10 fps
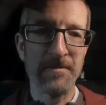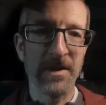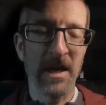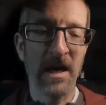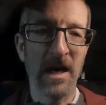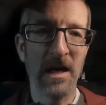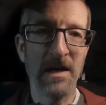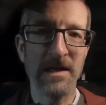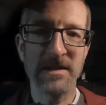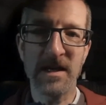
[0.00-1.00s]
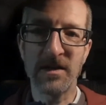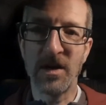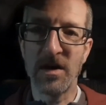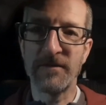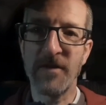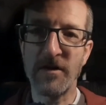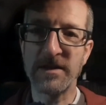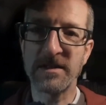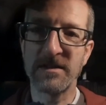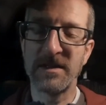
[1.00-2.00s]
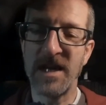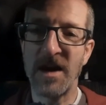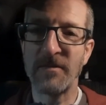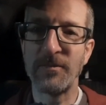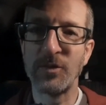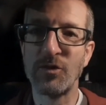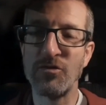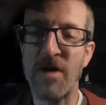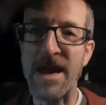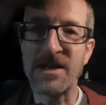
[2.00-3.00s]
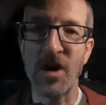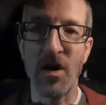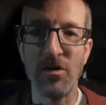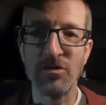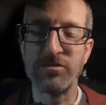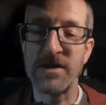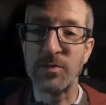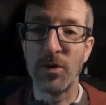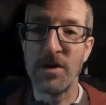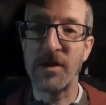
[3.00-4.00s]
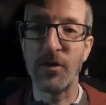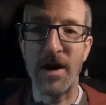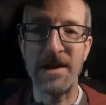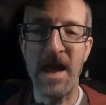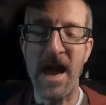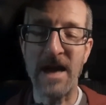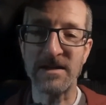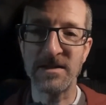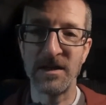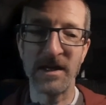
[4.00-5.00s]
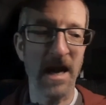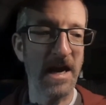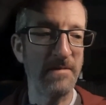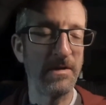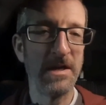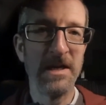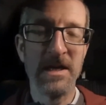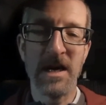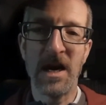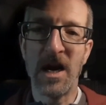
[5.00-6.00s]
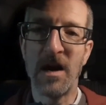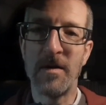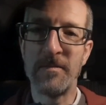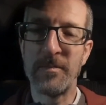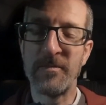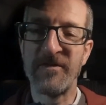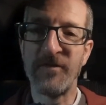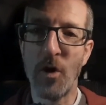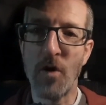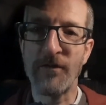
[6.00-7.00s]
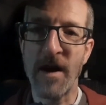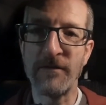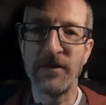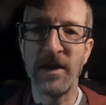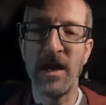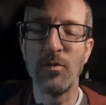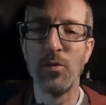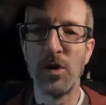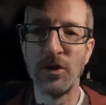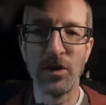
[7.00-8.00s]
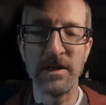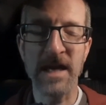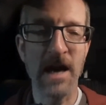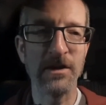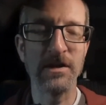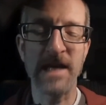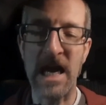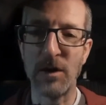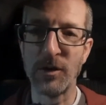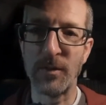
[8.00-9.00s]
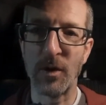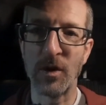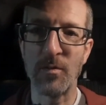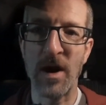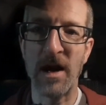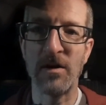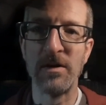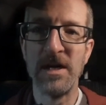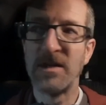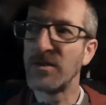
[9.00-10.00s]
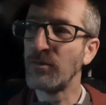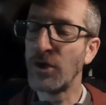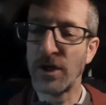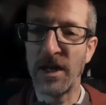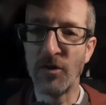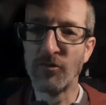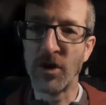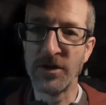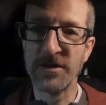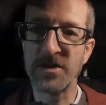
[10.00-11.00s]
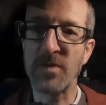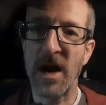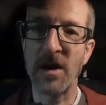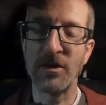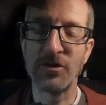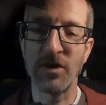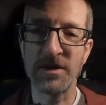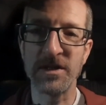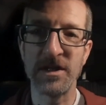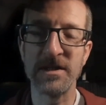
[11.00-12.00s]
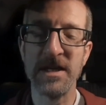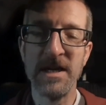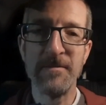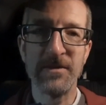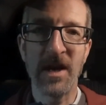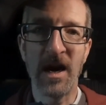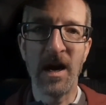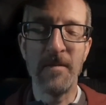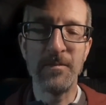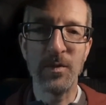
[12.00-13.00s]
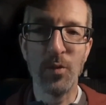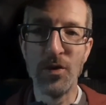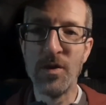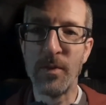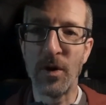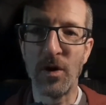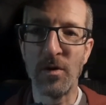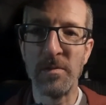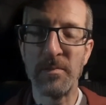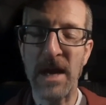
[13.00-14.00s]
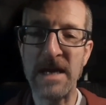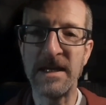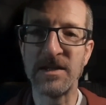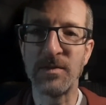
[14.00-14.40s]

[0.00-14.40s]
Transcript: And then second half, Forrest, you know, great goal. Chris Wood, I thought, had an excellent game. Fought for everything, won all his headers, held the ball up well, some good little runs as well and crosses, won the ball, played it into